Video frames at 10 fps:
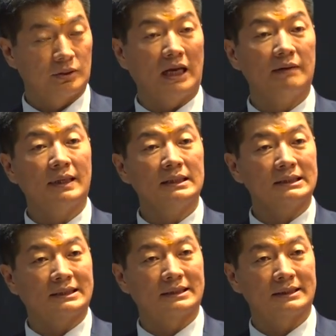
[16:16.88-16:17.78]
to help
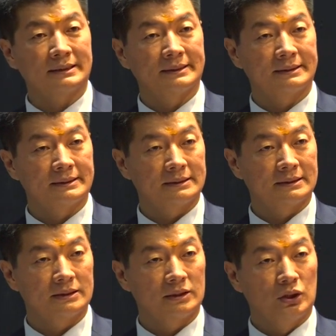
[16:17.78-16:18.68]
others.
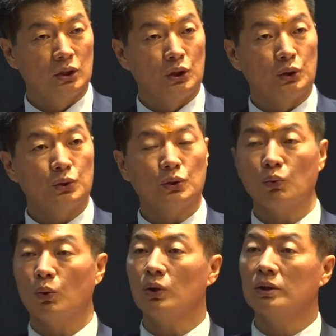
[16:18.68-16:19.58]
You
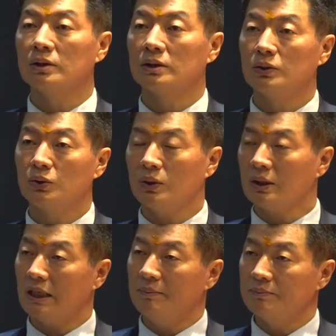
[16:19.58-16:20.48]
don't walk, you
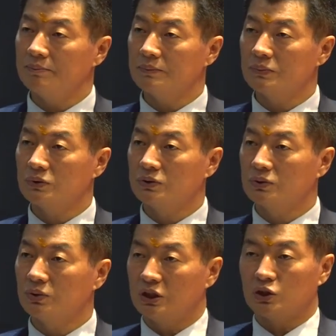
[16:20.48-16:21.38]
don't come
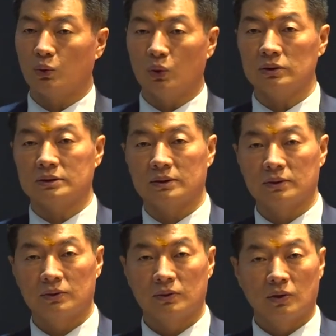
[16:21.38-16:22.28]
to this world
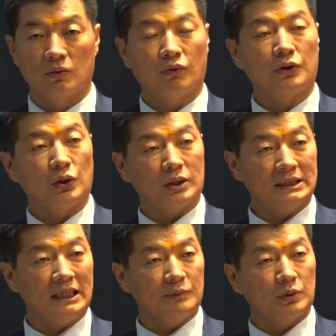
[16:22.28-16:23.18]
for
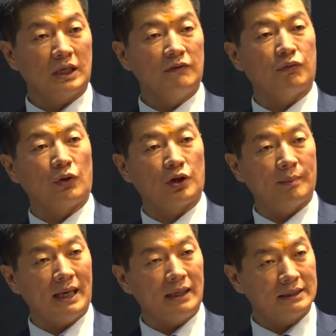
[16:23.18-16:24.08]
yourself, you come for
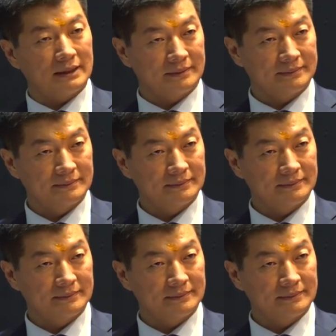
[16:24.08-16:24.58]
humanity.